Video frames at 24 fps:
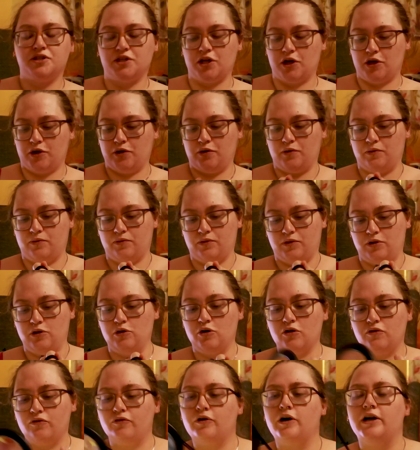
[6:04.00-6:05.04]
So
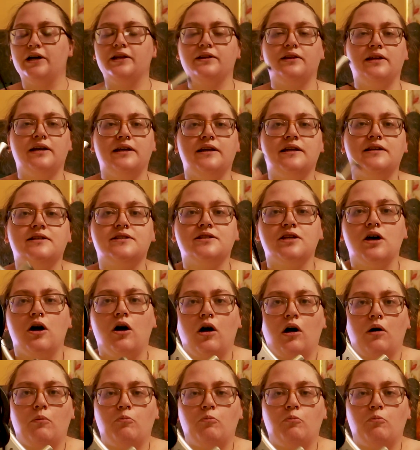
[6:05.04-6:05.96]
you can find these